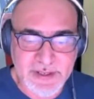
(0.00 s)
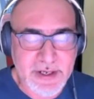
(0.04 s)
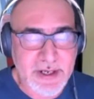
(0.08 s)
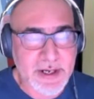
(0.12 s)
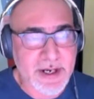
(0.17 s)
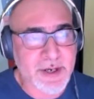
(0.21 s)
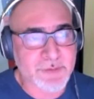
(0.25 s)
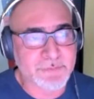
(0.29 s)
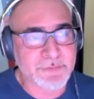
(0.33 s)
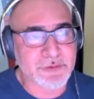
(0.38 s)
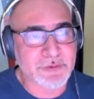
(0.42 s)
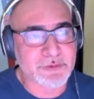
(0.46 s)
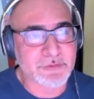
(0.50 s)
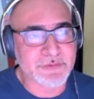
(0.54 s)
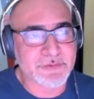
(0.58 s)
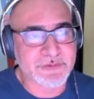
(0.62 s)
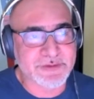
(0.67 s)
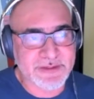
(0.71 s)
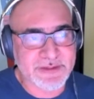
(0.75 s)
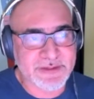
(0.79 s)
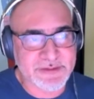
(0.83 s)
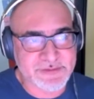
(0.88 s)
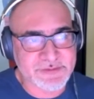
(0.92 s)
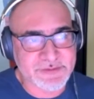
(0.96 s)
how to
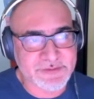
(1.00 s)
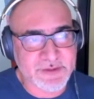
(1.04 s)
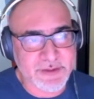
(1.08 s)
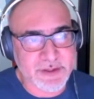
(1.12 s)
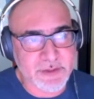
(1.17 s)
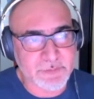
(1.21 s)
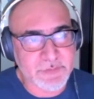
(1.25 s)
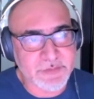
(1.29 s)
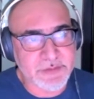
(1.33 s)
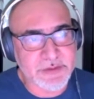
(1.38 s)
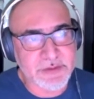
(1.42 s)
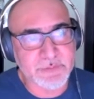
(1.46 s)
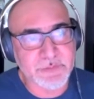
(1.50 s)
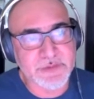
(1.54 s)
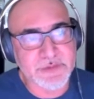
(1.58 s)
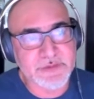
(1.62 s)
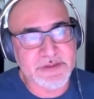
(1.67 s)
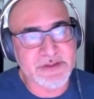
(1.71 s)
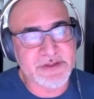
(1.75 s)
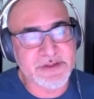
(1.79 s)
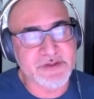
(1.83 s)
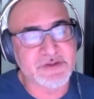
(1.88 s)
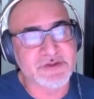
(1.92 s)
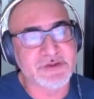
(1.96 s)
get started with
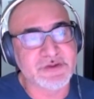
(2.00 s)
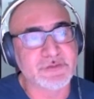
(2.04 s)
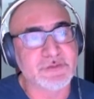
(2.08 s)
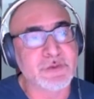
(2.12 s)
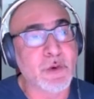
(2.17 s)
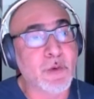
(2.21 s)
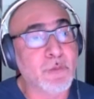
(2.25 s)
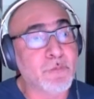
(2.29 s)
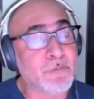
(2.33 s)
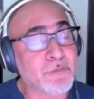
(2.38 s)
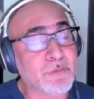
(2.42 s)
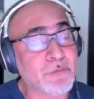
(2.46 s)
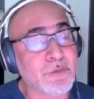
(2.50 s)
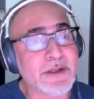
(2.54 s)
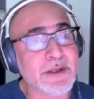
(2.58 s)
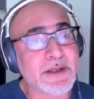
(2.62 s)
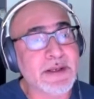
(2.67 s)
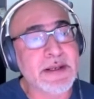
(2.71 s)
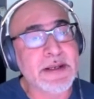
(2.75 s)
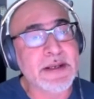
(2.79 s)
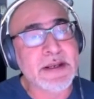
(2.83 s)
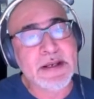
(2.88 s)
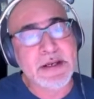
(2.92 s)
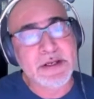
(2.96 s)
community editions. Hopefully
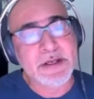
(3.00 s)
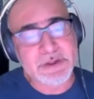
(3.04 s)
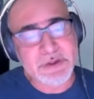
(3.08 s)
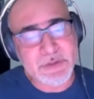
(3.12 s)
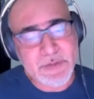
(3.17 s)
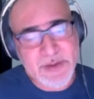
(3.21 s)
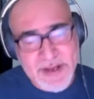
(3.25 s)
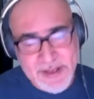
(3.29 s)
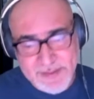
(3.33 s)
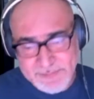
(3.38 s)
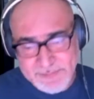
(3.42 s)
you had